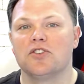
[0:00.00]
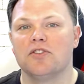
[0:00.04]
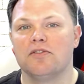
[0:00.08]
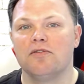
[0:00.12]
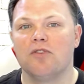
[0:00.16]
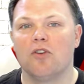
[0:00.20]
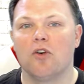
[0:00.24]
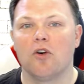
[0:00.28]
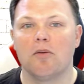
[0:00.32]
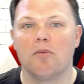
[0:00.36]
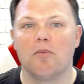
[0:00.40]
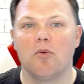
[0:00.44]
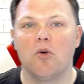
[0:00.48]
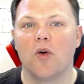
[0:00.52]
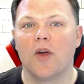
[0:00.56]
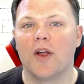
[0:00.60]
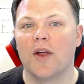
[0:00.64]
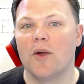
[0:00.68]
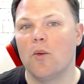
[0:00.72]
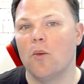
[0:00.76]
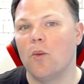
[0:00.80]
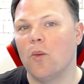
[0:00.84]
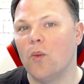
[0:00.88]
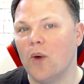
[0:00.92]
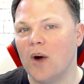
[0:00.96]

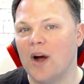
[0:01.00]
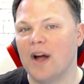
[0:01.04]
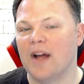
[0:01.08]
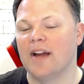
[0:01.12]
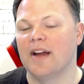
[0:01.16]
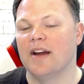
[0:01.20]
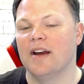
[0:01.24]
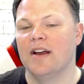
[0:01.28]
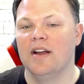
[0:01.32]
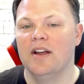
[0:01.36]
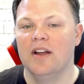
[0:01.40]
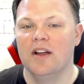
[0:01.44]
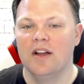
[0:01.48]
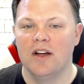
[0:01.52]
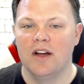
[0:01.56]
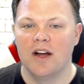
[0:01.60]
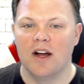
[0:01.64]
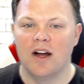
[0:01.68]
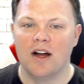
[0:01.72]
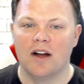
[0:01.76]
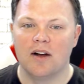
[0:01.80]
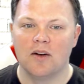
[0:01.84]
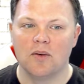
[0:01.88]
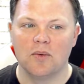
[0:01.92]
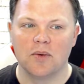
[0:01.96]

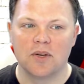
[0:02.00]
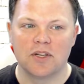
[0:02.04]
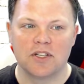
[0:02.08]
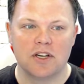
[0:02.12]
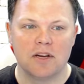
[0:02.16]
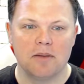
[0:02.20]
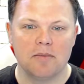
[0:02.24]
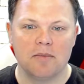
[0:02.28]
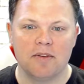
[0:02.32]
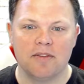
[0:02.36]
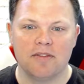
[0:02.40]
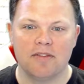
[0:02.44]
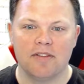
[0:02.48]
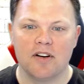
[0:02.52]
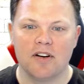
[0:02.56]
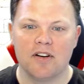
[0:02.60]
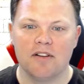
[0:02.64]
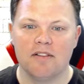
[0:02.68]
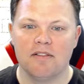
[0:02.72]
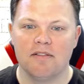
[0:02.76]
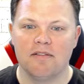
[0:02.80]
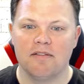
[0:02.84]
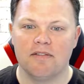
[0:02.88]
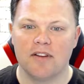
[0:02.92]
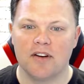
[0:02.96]
4.1, which can be
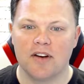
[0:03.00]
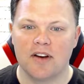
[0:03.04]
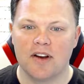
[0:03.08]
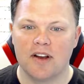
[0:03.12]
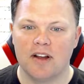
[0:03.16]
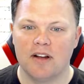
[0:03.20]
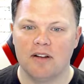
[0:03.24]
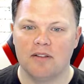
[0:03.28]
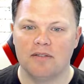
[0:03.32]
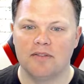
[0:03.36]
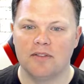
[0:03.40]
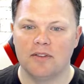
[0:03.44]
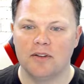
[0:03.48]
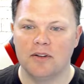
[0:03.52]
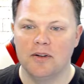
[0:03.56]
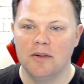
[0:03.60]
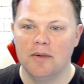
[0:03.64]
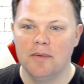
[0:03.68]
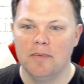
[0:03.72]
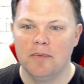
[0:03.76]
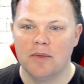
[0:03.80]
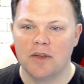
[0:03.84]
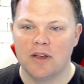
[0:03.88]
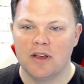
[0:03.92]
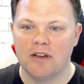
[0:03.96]
very, very helpful
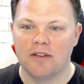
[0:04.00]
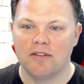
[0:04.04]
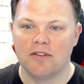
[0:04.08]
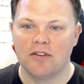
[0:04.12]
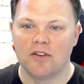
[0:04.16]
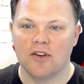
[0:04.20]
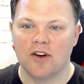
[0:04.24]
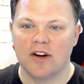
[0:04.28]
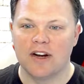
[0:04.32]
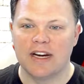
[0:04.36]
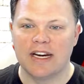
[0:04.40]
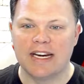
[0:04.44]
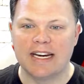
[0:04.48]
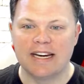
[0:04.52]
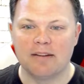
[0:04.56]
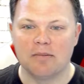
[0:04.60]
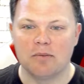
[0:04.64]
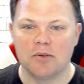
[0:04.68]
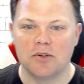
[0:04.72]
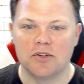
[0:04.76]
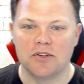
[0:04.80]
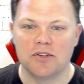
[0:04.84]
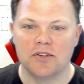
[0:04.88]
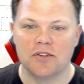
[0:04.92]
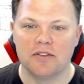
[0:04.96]
if you're running any
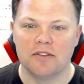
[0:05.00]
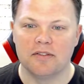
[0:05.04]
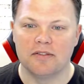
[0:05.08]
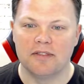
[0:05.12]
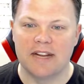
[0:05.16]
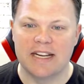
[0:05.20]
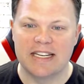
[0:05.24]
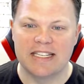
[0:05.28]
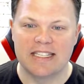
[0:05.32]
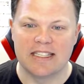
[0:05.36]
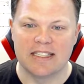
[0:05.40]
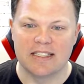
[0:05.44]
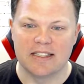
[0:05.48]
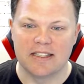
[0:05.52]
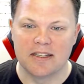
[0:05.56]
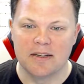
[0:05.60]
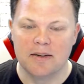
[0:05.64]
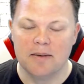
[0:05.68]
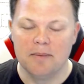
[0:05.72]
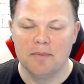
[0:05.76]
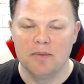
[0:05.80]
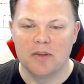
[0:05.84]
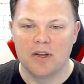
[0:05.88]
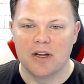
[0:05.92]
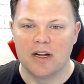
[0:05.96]
Bluetooth devices,
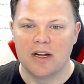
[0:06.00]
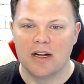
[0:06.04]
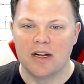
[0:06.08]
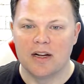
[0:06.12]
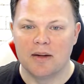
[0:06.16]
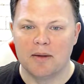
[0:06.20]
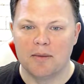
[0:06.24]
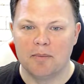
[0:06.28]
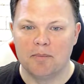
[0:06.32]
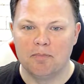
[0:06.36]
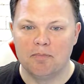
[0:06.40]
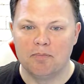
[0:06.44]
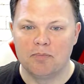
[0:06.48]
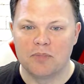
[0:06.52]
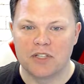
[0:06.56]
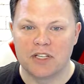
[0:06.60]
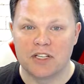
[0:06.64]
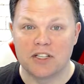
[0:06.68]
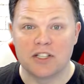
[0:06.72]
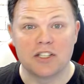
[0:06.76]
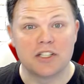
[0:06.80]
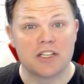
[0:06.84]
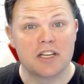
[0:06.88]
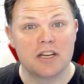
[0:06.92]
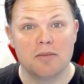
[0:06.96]

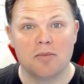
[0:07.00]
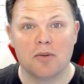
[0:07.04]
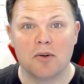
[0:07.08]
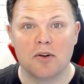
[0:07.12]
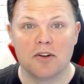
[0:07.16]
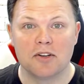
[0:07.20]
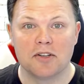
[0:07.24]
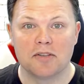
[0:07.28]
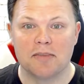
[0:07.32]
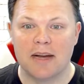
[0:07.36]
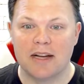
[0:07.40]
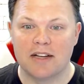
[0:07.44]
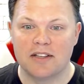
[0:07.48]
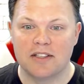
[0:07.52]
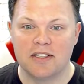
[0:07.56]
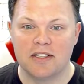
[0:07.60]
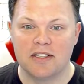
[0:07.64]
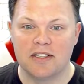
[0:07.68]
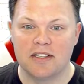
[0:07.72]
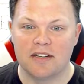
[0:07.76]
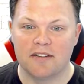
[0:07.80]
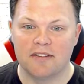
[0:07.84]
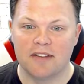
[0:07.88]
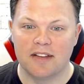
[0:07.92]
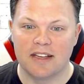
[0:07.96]
such as keyboards,
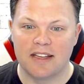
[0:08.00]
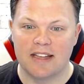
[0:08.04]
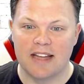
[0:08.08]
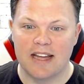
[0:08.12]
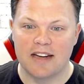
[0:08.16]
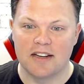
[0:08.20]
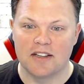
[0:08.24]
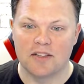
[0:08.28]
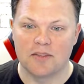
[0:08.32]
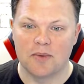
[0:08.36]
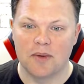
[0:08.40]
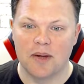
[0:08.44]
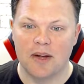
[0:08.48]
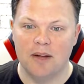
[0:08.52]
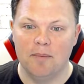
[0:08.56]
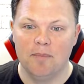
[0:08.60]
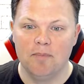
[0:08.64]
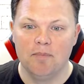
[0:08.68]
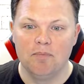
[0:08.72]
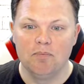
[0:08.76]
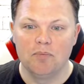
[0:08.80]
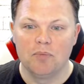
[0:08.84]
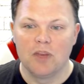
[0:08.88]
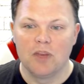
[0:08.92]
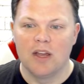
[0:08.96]
mouses, stuff like that as
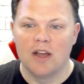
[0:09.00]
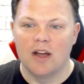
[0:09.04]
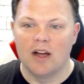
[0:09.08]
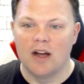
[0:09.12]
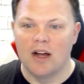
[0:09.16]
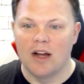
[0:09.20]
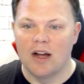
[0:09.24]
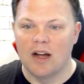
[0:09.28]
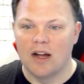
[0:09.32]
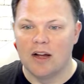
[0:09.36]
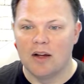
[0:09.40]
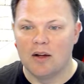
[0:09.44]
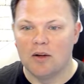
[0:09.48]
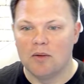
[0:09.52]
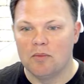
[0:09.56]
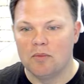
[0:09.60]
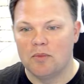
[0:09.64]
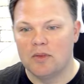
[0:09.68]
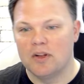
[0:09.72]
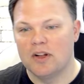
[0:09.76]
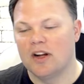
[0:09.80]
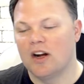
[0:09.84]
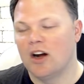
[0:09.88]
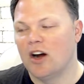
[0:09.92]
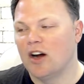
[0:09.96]
well.
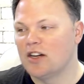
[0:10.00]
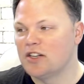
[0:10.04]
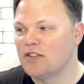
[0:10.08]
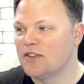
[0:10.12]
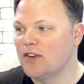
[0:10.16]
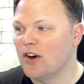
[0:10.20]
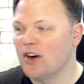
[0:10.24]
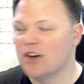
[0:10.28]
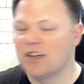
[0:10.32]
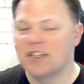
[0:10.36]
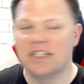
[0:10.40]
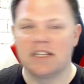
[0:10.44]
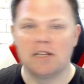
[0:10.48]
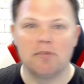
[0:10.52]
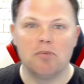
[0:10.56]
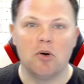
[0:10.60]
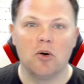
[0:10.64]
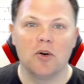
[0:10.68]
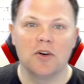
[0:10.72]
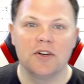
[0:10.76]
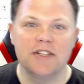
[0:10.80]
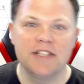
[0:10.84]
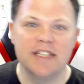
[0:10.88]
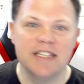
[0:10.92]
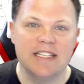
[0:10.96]
As far as the
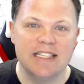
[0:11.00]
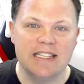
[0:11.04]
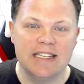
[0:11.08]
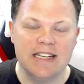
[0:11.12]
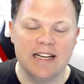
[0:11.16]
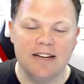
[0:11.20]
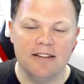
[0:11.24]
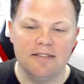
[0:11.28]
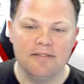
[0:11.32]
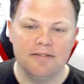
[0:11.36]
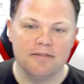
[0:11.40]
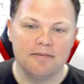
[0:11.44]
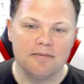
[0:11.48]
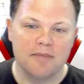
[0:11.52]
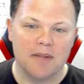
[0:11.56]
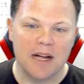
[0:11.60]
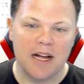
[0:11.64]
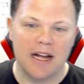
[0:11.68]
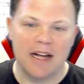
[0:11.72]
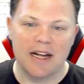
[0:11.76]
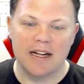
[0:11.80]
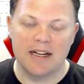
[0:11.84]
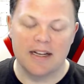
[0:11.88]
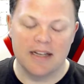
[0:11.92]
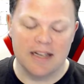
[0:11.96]
ports and stuff,
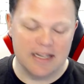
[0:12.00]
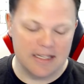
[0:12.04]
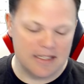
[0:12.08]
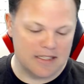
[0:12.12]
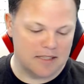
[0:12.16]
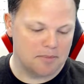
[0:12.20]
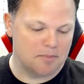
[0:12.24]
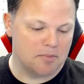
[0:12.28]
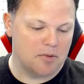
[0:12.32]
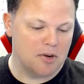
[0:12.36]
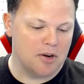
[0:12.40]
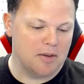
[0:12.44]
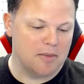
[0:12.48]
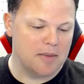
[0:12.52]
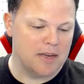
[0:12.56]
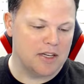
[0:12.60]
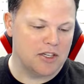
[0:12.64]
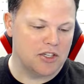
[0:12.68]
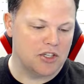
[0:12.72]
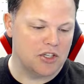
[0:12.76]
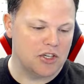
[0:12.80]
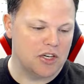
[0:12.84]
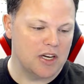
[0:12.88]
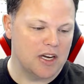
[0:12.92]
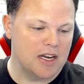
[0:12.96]
it's pretty
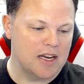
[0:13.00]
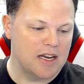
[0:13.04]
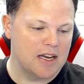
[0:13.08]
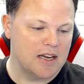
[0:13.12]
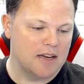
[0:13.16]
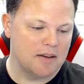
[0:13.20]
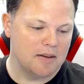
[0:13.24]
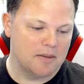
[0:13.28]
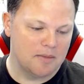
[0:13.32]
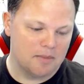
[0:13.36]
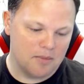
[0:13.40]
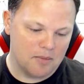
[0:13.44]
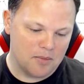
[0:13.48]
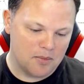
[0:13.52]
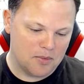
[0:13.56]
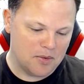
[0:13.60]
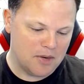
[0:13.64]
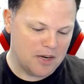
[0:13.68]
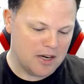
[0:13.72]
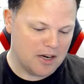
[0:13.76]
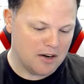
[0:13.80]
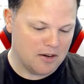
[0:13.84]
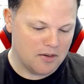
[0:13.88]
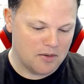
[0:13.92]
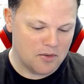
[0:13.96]
much,
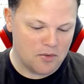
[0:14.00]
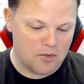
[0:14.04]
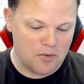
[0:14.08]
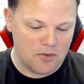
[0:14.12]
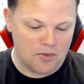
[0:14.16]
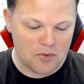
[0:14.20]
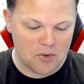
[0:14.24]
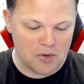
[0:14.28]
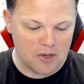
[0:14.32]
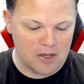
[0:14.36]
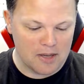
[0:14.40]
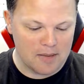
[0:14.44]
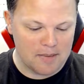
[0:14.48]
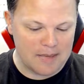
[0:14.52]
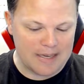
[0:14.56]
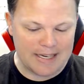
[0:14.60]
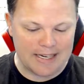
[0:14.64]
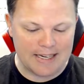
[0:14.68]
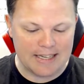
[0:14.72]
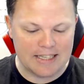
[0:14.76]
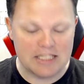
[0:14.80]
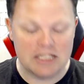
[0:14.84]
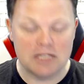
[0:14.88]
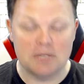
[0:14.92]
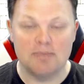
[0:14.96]
we were
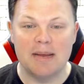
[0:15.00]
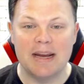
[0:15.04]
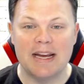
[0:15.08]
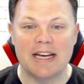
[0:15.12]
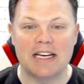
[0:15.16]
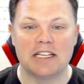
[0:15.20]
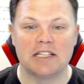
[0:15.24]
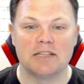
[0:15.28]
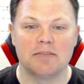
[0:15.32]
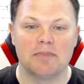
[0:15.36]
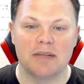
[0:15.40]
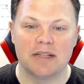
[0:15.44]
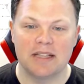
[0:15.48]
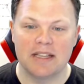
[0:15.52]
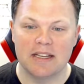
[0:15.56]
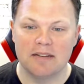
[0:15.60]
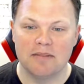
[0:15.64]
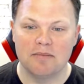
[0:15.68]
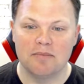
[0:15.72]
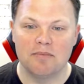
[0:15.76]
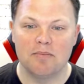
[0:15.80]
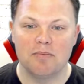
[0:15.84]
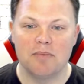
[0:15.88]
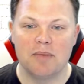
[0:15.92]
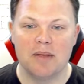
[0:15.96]
limited on space, but
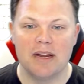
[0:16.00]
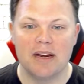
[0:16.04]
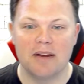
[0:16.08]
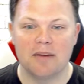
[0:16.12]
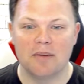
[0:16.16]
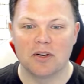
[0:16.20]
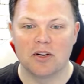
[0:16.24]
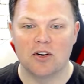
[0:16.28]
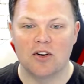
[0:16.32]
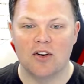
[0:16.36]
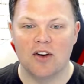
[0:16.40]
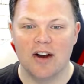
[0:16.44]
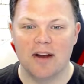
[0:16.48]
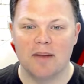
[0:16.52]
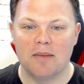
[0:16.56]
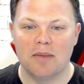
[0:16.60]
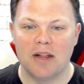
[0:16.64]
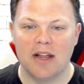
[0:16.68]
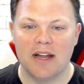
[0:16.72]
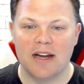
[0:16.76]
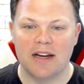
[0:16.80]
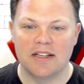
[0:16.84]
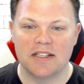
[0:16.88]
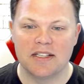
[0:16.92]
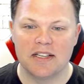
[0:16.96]
they've been able to cram a
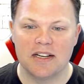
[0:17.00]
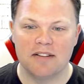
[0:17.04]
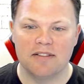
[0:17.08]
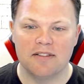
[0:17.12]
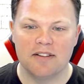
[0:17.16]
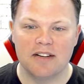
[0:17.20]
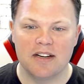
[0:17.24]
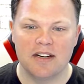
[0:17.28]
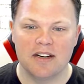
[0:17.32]
lot of stuff in